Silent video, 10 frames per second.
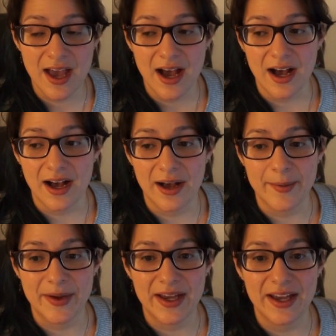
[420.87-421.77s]

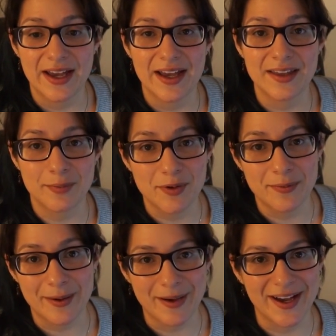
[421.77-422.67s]
Um, and the pool
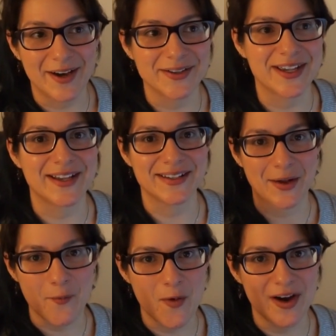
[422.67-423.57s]
by my house has like
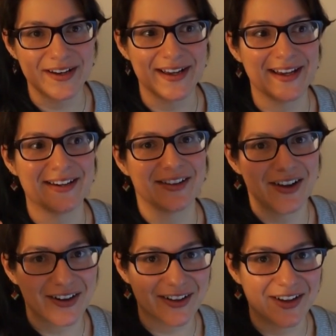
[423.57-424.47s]
one
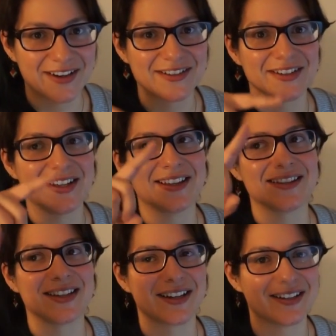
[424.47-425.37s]
analog clock so like the
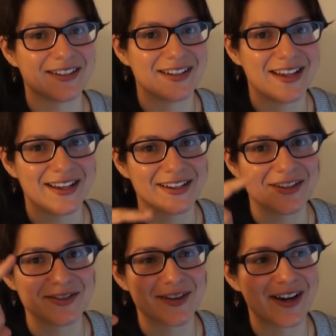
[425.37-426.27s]
second hand
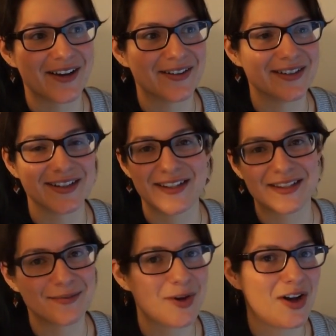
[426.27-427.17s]
goes round and it's
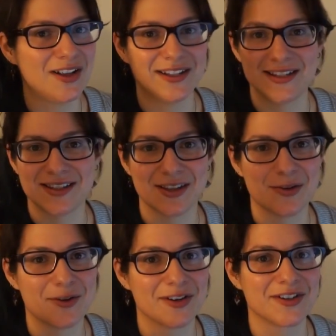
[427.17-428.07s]
small and it's in the
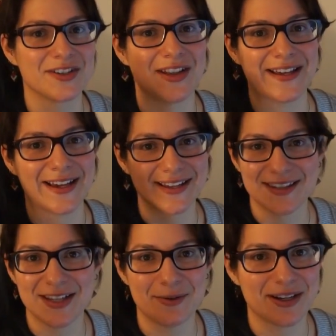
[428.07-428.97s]
corner so like i can
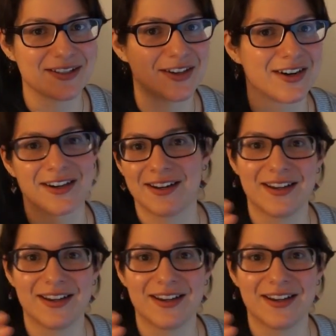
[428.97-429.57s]
see it when i start